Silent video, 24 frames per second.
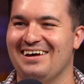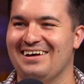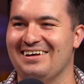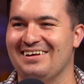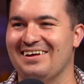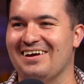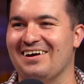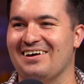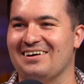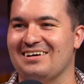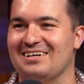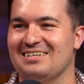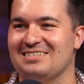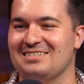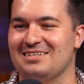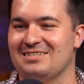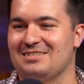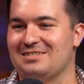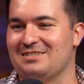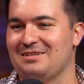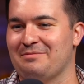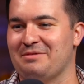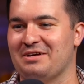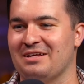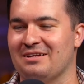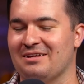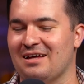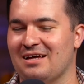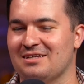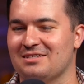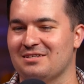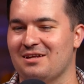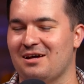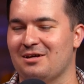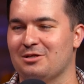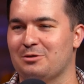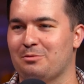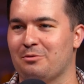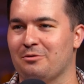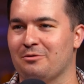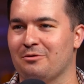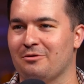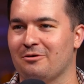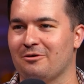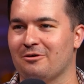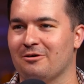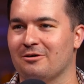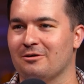Yeah, because as an
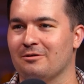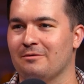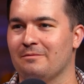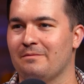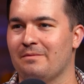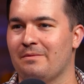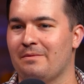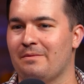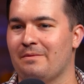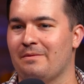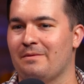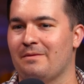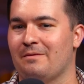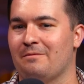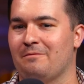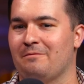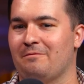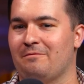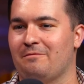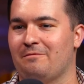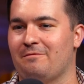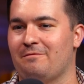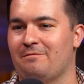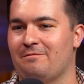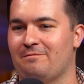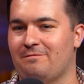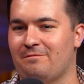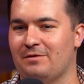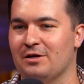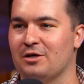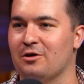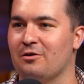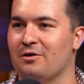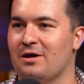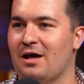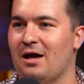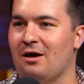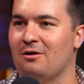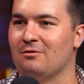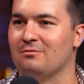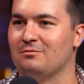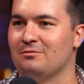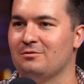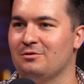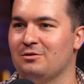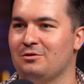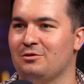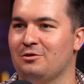entrepreneur, figuring
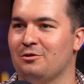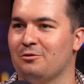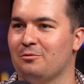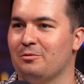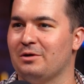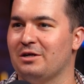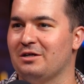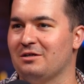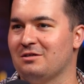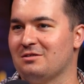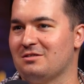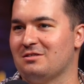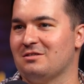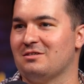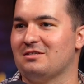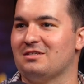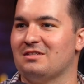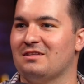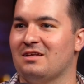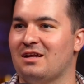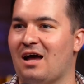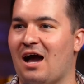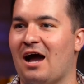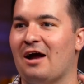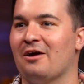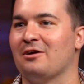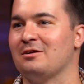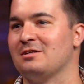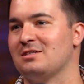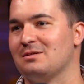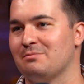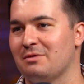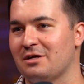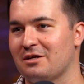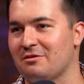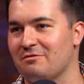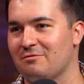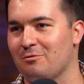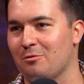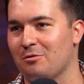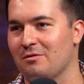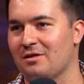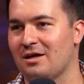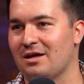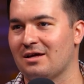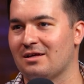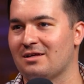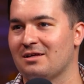out your weaknesses and then hiring somebody for
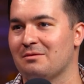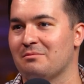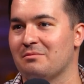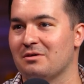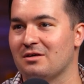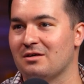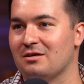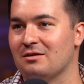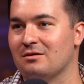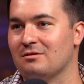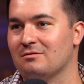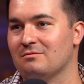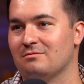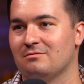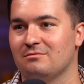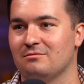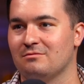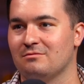that can be,